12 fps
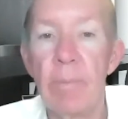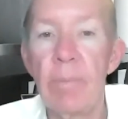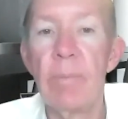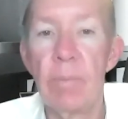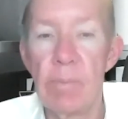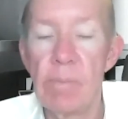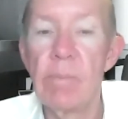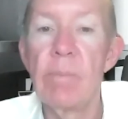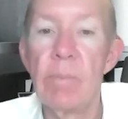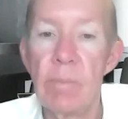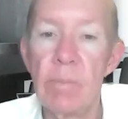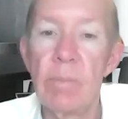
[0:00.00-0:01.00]
and
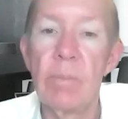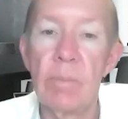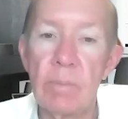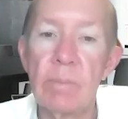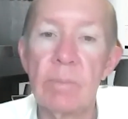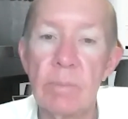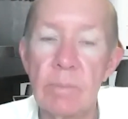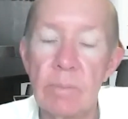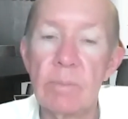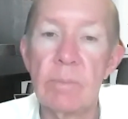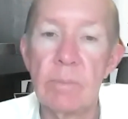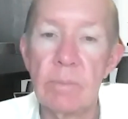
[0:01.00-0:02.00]
um
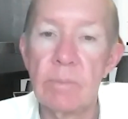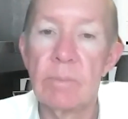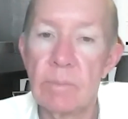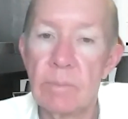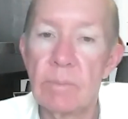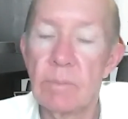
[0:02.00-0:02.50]
and using